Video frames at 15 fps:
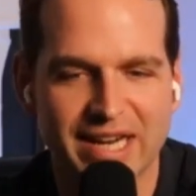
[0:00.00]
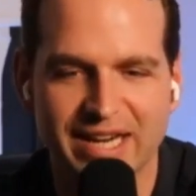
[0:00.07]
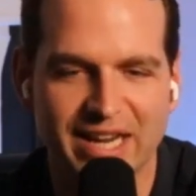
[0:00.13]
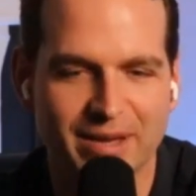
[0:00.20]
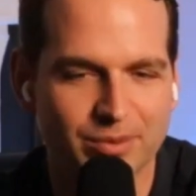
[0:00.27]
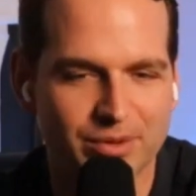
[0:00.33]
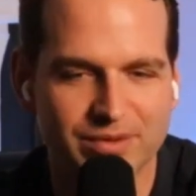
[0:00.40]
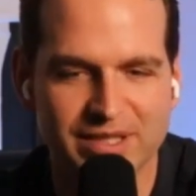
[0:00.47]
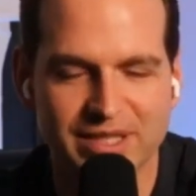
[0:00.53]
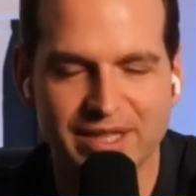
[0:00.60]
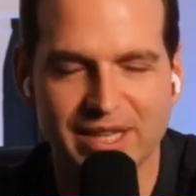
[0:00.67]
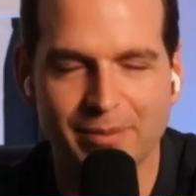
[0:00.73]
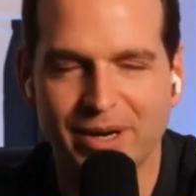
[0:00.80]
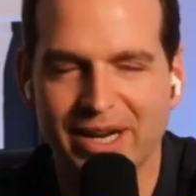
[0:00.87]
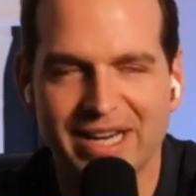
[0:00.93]
I can't believe he did
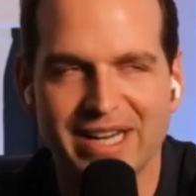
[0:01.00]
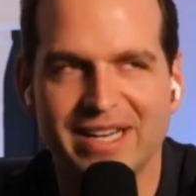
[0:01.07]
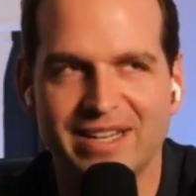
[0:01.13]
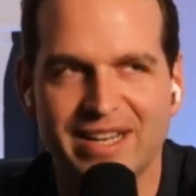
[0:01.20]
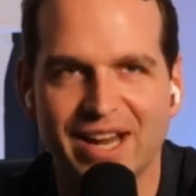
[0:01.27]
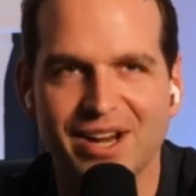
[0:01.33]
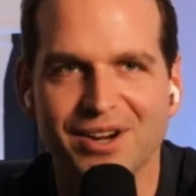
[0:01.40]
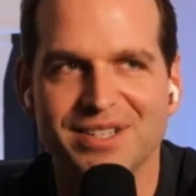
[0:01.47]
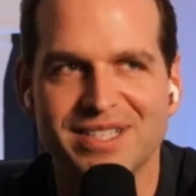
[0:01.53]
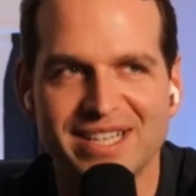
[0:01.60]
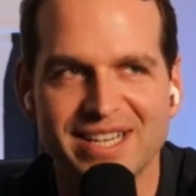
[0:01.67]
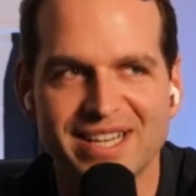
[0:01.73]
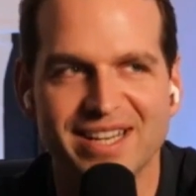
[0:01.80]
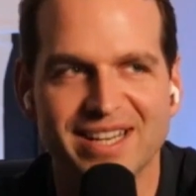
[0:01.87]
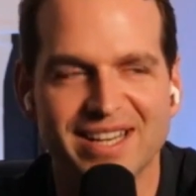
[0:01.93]
that. But I can
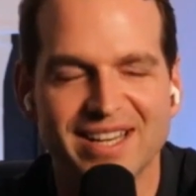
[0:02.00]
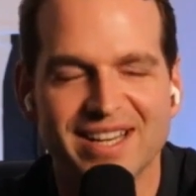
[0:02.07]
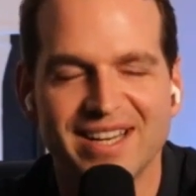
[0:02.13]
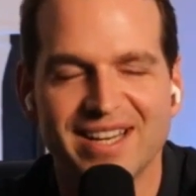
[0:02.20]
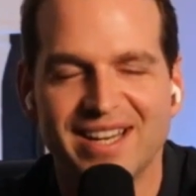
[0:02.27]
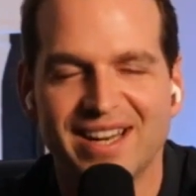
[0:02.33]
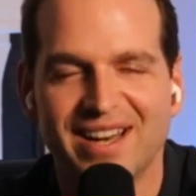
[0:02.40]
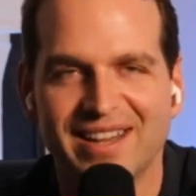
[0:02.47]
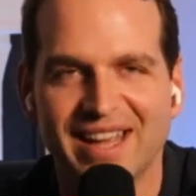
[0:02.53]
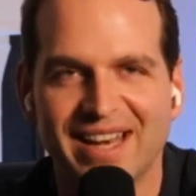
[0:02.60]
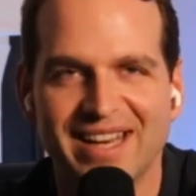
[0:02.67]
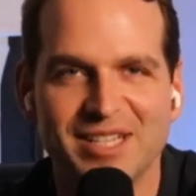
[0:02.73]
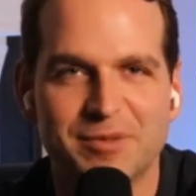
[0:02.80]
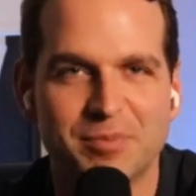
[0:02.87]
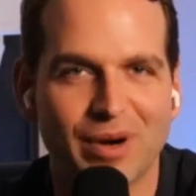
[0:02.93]
guarantee that
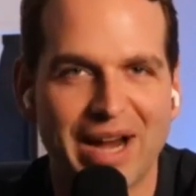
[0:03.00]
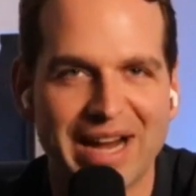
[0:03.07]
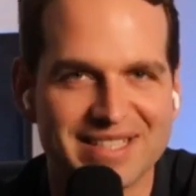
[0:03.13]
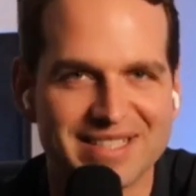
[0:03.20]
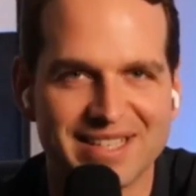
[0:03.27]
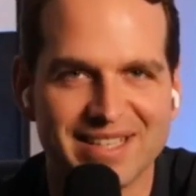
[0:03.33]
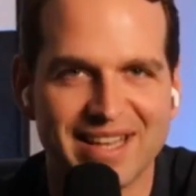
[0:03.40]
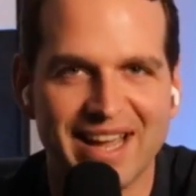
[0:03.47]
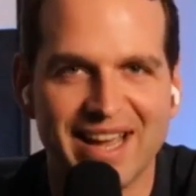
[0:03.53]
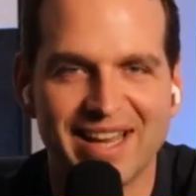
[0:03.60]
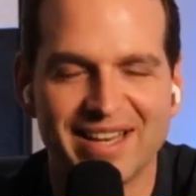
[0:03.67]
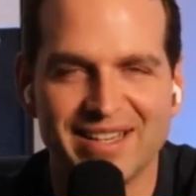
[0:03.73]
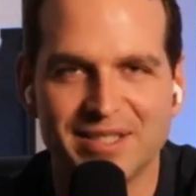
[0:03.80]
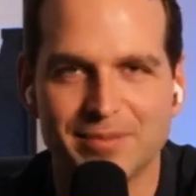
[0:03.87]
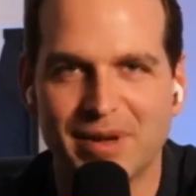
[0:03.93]
he's practicing
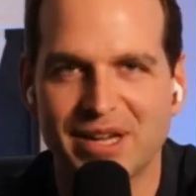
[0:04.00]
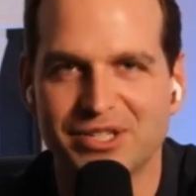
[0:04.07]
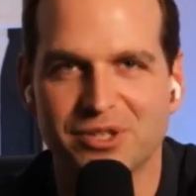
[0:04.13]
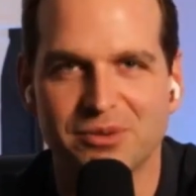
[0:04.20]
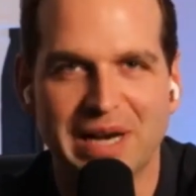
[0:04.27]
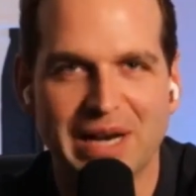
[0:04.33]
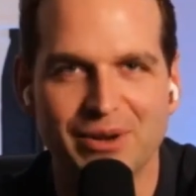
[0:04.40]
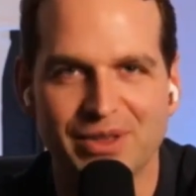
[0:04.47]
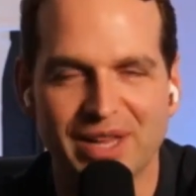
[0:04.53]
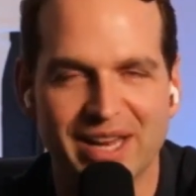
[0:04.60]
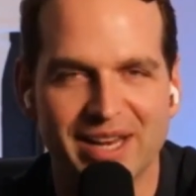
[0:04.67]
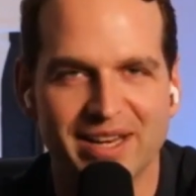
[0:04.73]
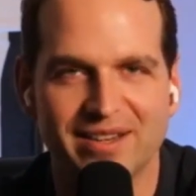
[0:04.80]
that. He's messing around with that